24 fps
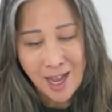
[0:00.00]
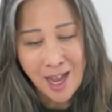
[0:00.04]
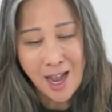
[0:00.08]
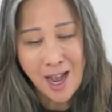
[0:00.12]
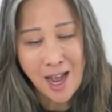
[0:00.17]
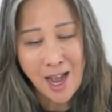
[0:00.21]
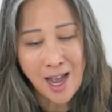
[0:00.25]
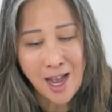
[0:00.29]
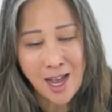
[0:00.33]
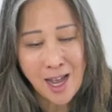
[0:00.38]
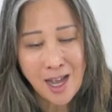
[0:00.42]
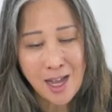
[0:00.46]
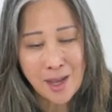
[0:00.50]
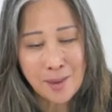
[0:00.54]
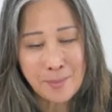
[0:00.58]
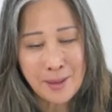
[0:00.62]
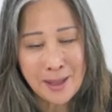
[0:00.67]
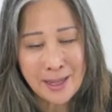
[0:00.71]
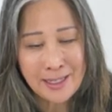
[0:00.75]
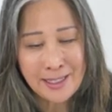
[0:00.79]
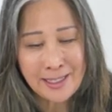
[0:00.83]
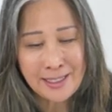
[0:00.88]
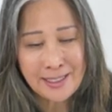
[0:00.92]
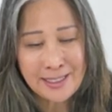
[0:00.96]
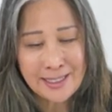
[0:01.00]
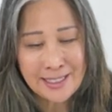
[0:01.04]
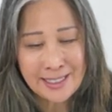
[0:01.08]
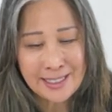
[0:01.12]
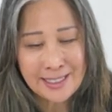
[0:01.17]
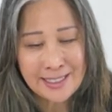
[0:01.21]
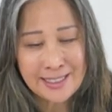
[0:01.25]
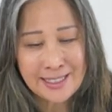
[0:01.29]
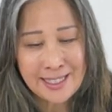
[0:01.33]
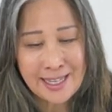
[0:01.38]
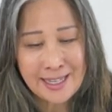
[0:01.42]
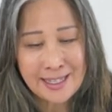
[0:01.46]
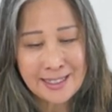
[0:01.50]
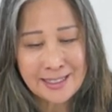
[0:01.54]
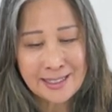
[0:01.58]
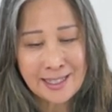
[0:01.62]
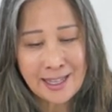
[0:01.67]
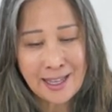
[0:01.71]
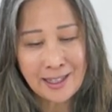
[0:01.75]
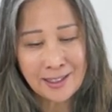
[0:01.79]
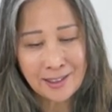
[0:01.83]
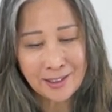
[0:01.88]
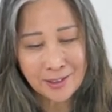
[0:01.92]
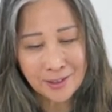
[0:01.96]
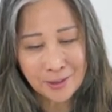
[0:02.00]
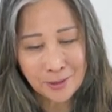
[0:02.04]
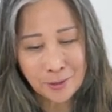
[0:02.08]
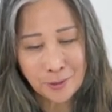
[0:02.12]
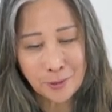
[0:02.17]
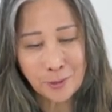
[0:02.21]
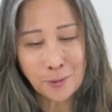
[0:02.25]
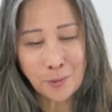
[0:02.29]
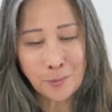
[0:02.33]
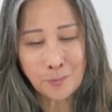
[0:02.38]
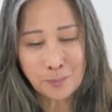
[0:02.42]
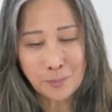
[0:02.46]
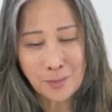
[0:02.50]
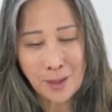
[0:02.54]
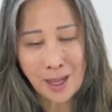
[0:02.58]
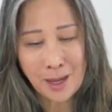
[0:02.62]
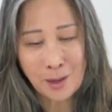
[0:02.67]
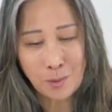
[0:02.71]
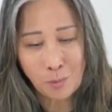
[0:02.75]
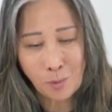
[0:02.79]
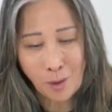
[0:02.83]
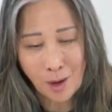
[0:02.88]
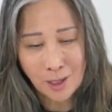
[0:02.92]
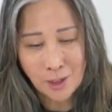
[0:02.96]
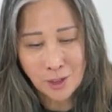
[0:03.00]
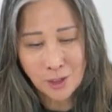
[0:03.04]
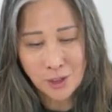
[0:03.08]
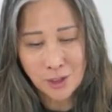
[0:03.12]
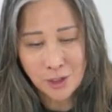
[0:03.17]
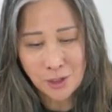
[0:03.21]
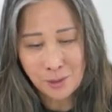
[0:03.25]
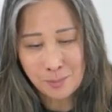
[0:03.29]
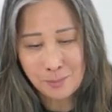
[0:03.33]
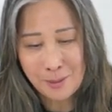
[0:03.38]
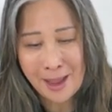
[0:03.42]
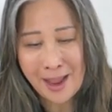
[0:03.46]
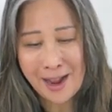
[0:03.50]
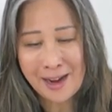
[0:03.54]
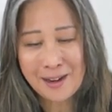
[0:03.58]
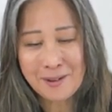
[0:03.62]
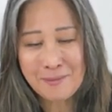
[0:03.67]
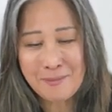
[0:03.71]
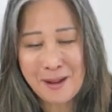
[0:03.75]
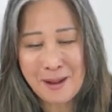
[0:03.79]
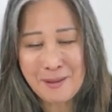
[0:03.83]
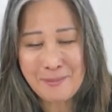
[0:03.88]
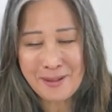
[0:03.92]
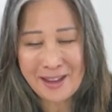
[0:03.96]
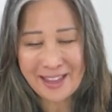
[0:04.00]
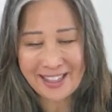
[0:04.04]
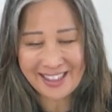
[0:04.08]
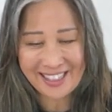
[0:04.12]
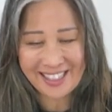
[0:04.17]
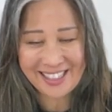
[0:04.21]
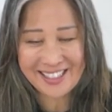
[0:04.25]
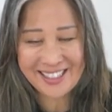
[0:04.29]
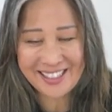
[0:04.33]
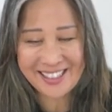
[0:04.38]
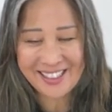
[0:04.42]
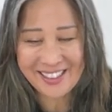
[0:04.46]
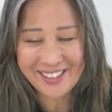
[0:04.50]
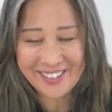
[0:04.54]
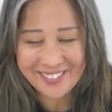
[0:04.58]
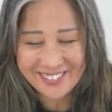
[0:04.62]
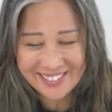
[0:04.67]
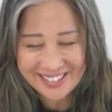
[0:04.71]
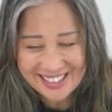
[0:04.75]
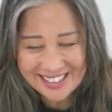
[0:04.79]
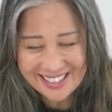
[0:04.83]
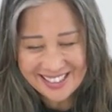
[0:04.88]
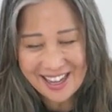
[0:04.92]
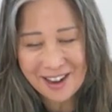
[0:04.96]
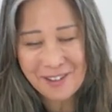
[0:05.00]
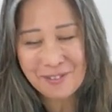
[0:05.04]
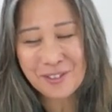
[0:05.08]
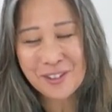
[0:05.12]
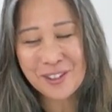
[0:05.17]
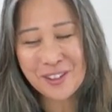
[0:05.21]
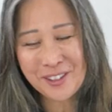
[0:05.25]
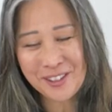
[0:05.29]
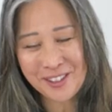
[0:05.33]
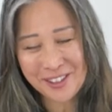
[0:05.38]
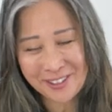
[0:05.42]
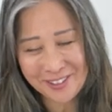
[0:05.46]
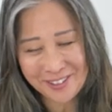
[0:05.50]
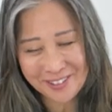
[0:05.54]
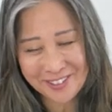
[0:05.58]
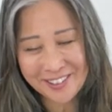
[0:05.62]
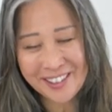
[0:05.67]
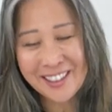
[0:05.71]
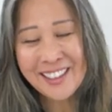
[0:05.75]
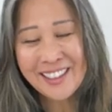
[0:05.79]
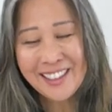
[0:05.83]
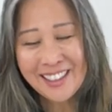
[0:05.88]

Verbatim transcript: Penny Dig says, hello, I watched you pack my bathing suit this afternoon.